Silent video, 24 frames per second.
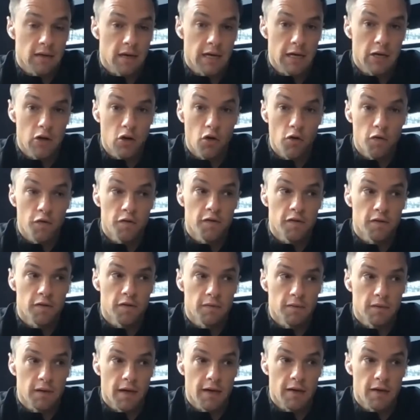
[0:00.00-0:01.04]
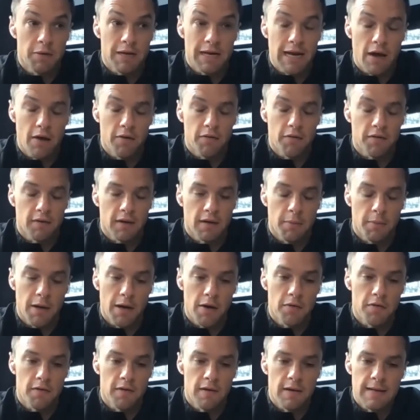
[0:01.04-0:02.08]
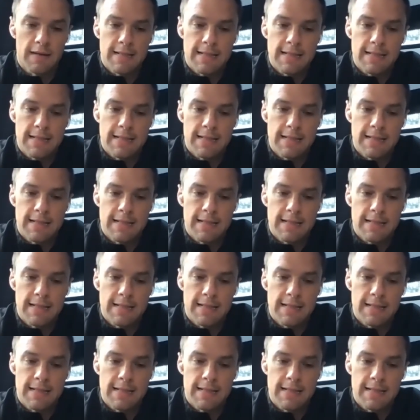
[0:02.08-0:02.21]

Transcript: I loved kind of being out and about.